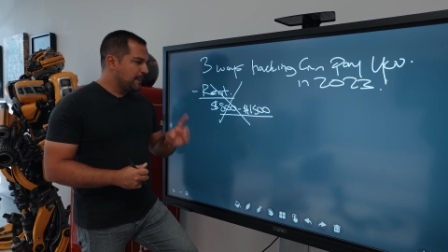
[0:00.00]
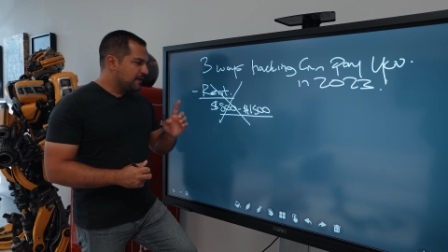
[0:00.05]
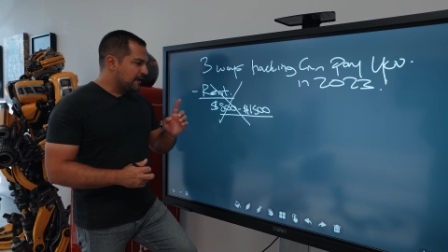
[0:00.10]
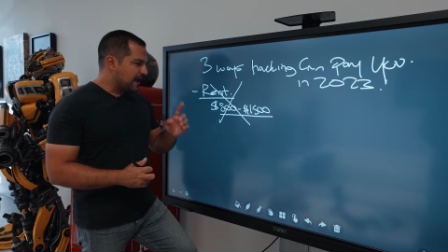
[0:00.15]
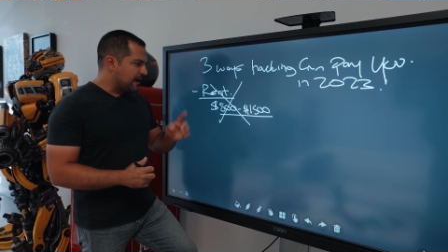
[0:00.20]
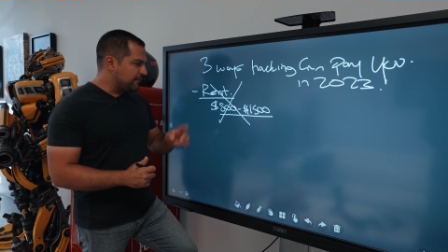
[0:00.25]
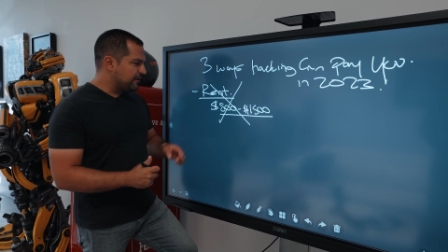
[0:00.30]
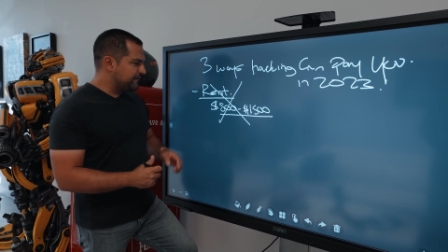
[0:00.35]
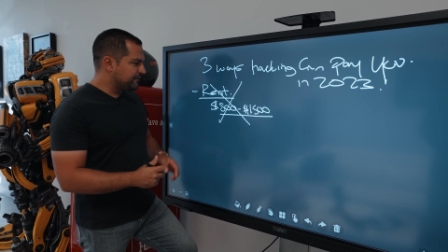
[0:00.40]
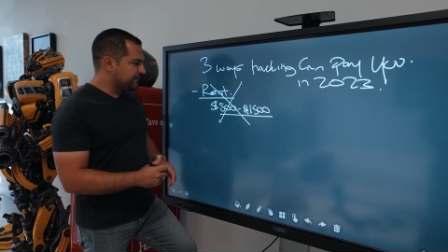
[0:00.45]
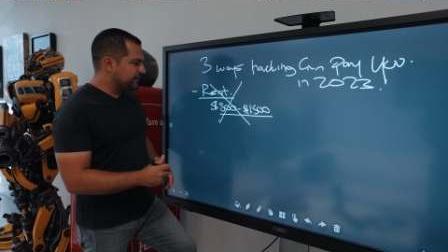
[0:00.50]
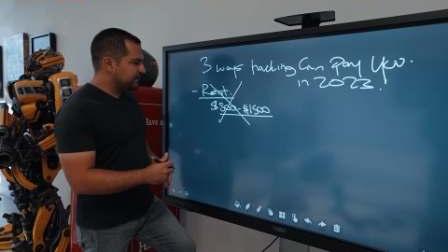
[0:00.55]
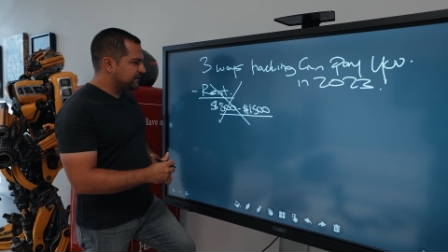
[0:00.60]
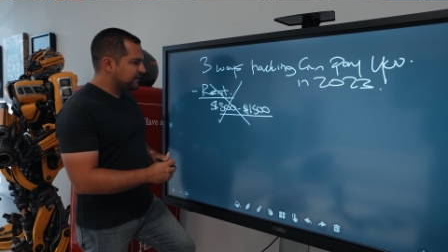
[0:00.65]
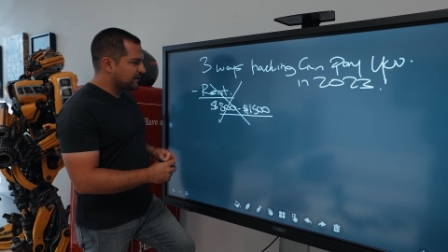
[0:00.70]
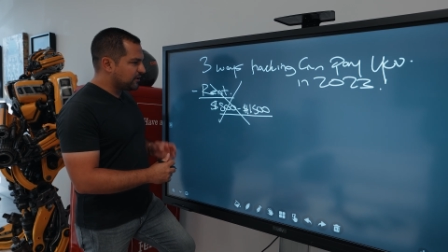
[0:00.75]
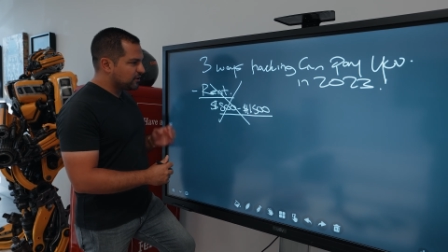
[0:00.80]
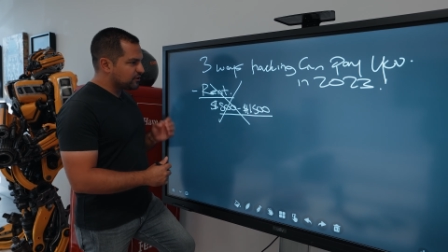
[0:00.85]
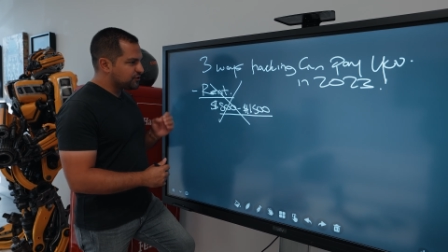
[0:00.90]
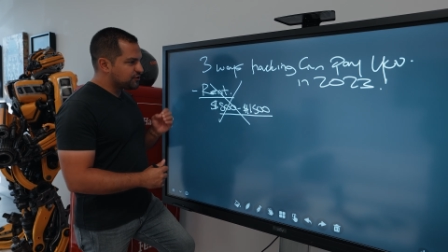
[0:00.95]
However,
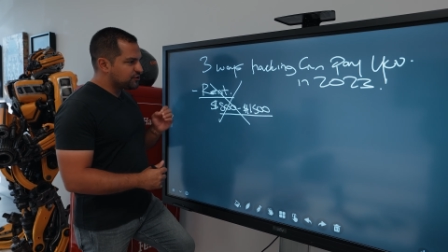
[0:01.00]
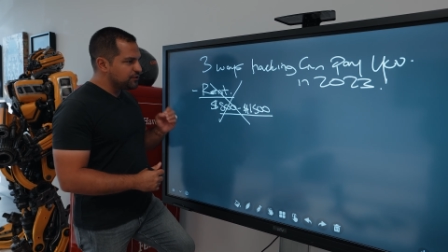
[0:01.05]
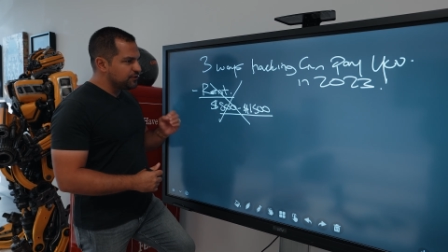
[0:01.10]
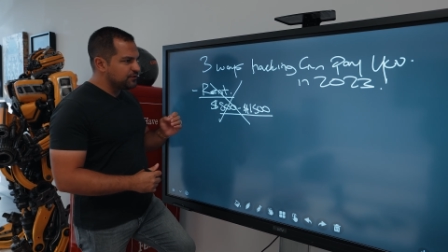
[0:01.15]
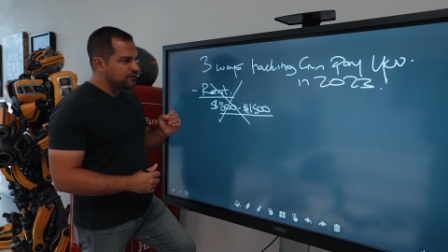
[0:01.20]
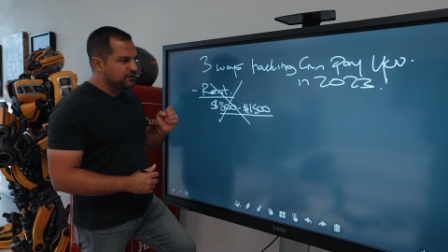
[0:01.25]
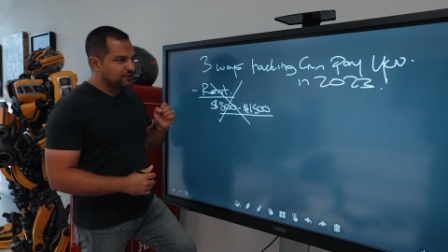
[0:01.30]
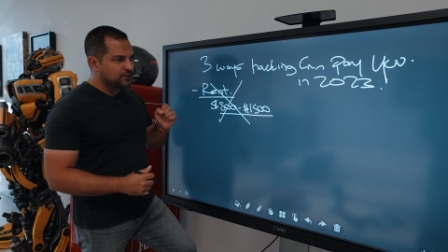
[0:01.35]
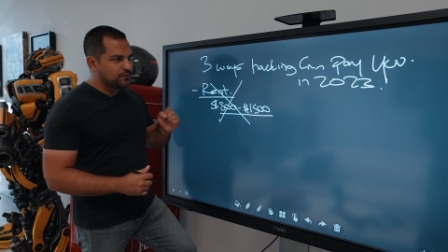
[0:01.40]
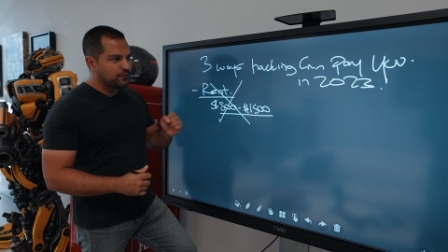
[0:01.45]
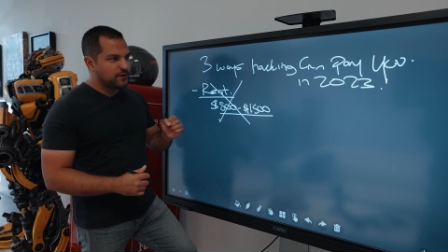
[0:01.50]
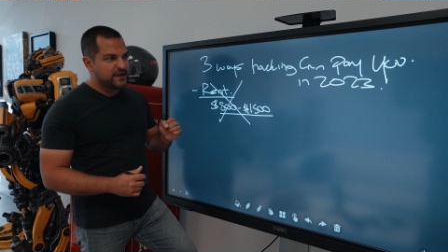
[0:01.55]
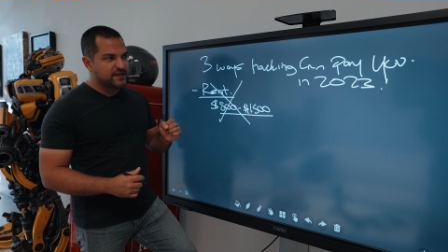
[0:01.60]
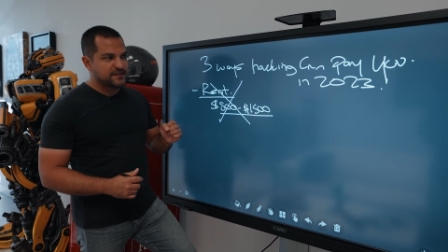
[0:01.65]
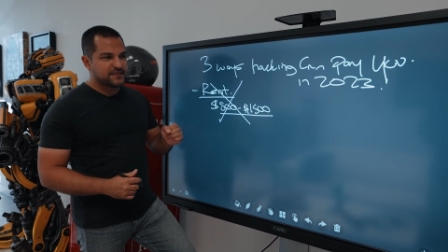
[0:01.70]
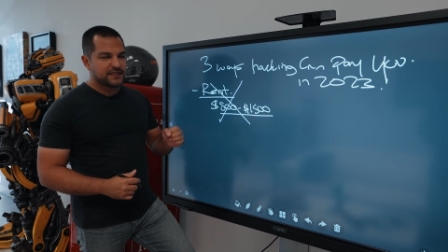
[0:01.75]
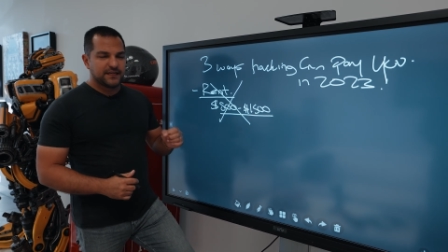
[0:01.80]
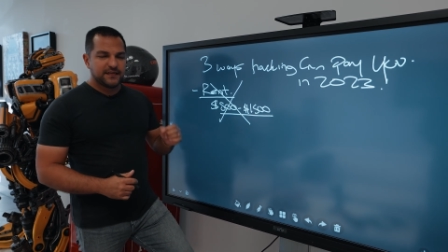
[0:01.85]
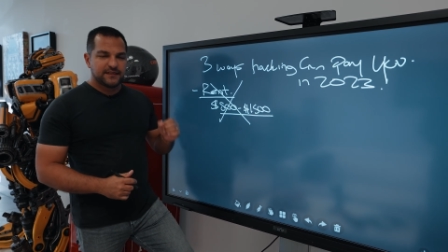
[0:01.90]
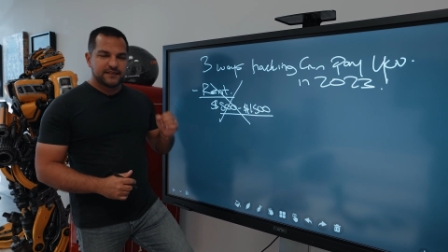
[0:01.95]
there are two other
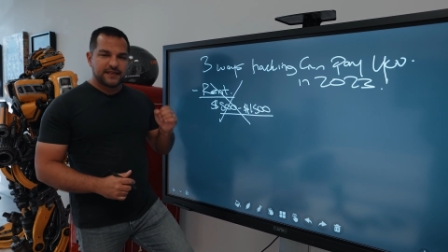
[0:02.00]
ways